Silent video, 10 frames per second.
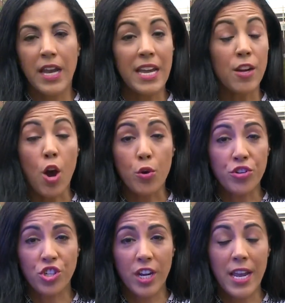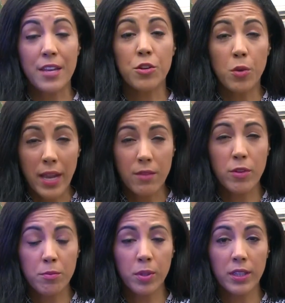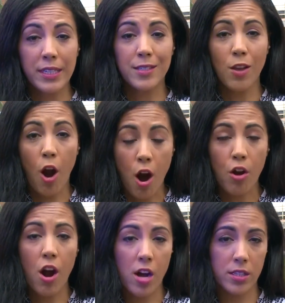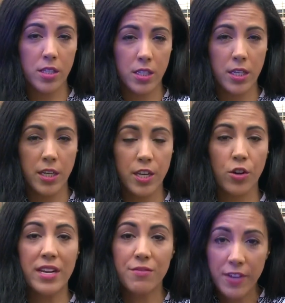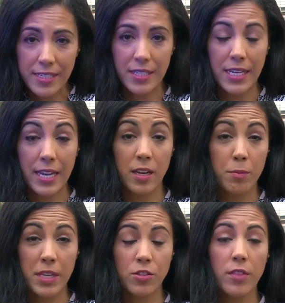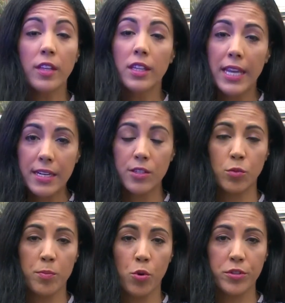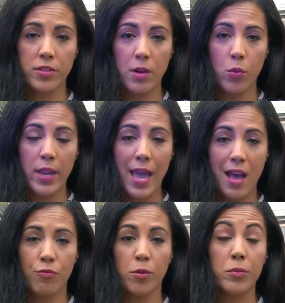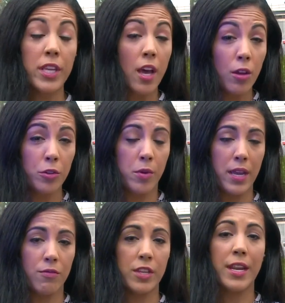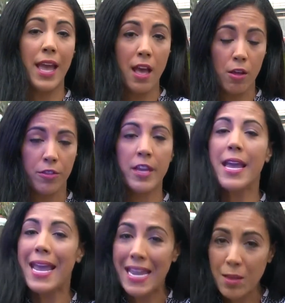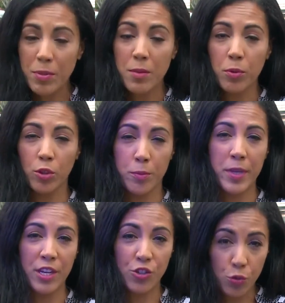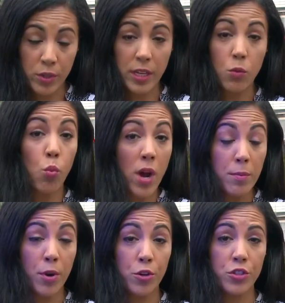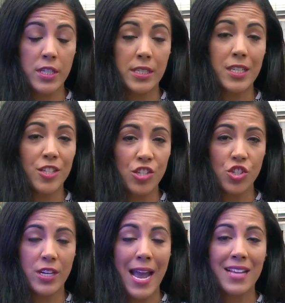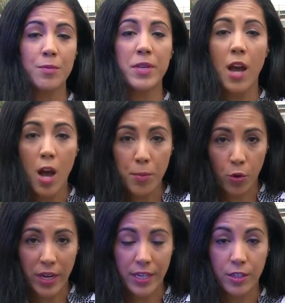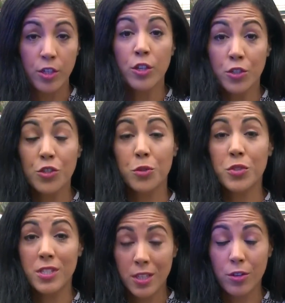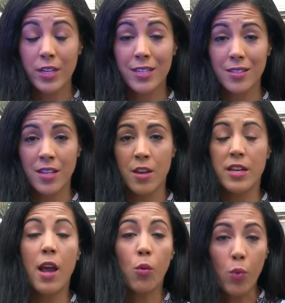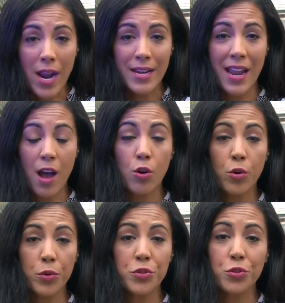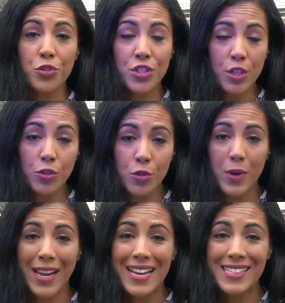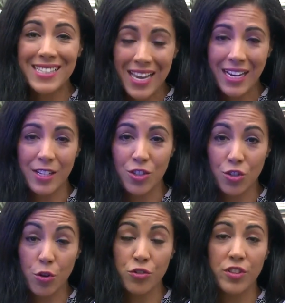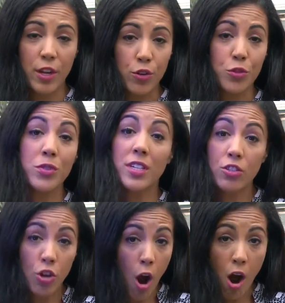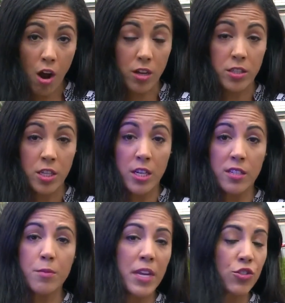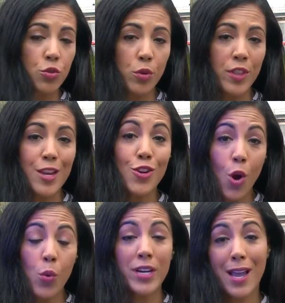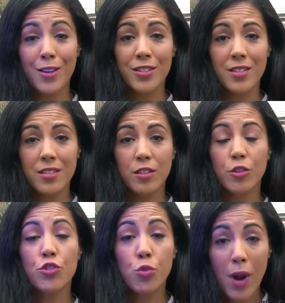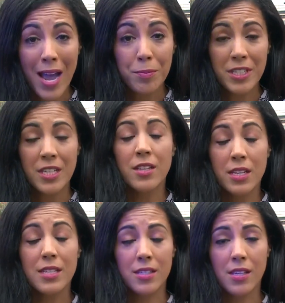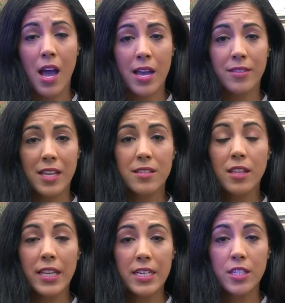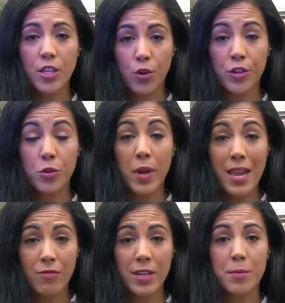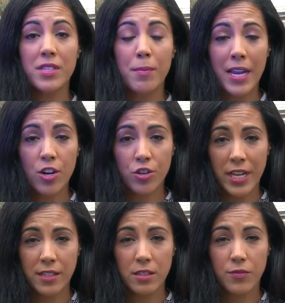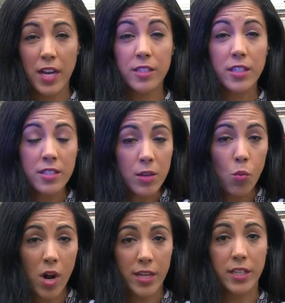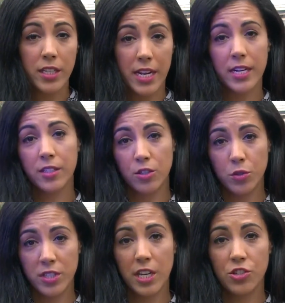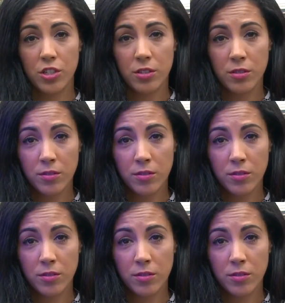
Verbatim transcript: and OSHA and New Haven police are on scene here investigating. Based on the latest reports that we have from Yale New Haven Health, eight people are being treated. One person's condition has been upgraded now, to serious. Now, right now, crews are still doing a second search. They are using dogs to make sure that no one else is still trapped inside. That's the latest here in New Haven. I'm Samaya Hernandez, Fox 61, Connecticut's news station.